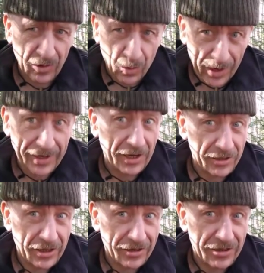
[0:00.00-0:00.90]
quite
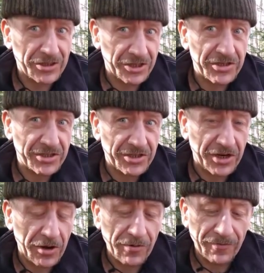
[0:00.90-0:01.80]
a large
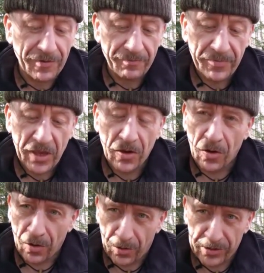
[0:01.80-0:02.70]
stove,
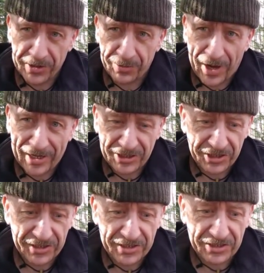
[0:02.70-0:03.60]
all your
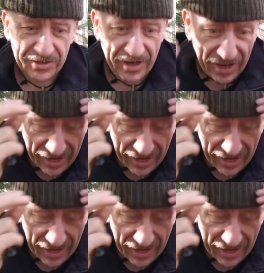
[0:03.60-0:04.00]
rations